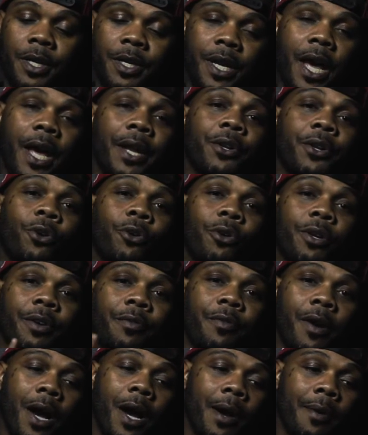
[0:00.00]
not knowing
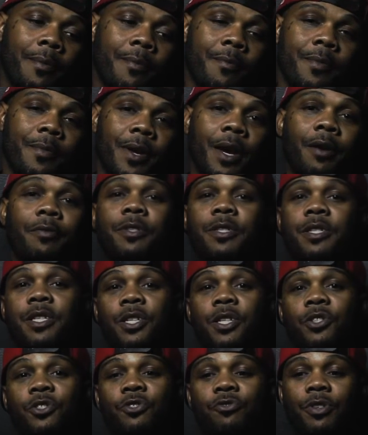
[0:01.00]
if I ever
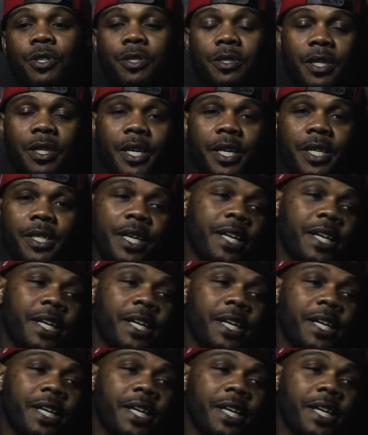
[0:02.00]
see the streets again,